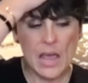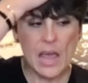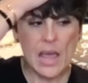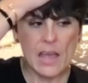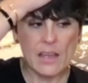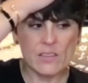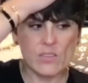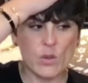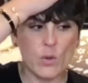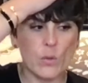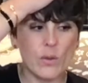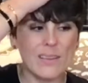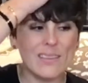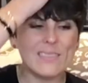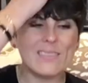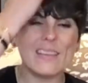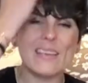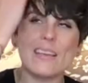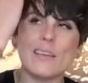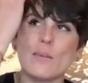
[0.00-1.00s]
so it's
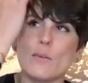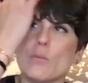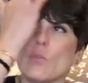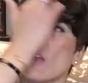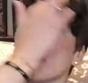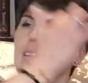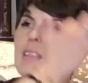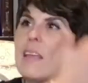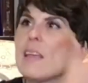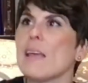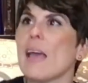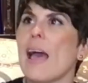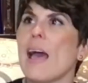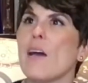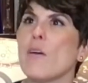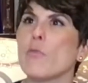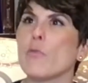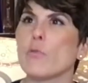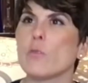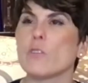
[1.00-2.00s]
like they
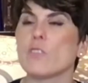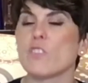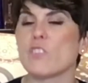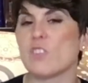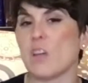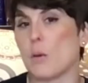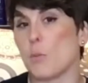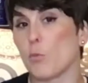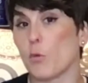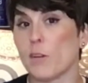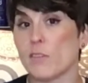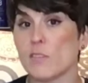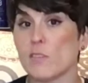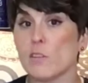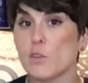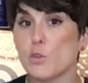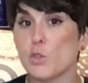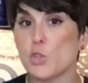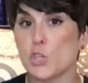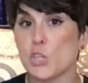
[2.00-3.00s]
have some
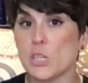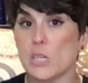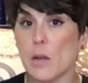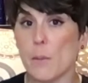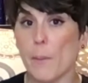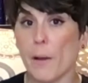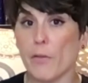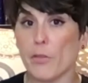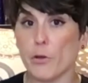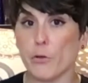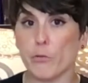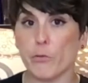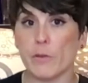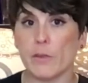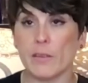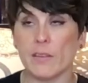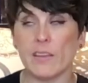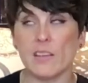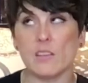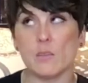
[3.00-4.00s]
resolution about their
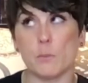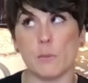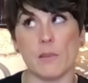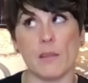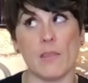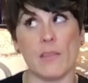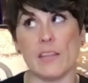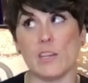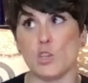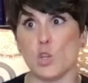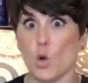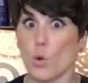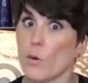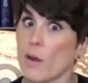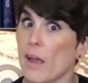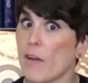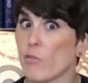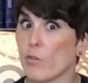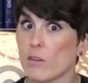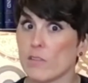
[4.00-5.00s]
feelings, but then they don't
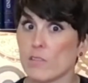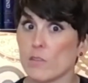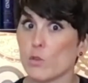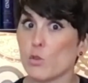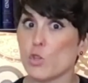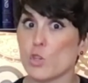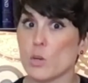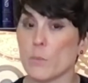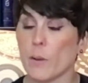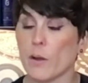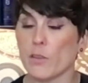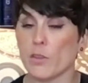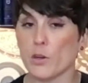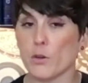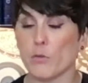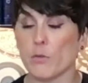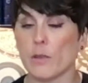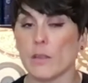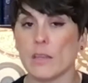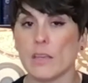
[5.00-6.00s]
have resolution about their
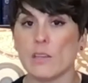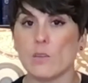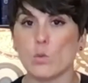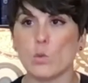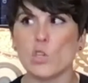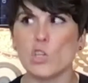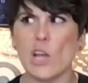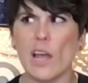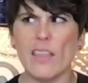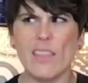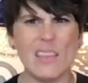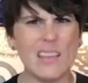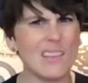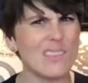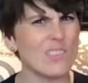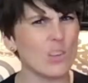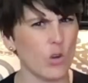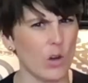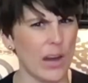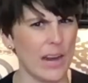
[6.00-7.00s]
feelings, which I think is
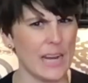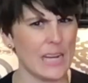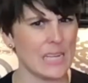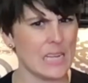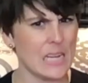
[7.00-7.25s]
great.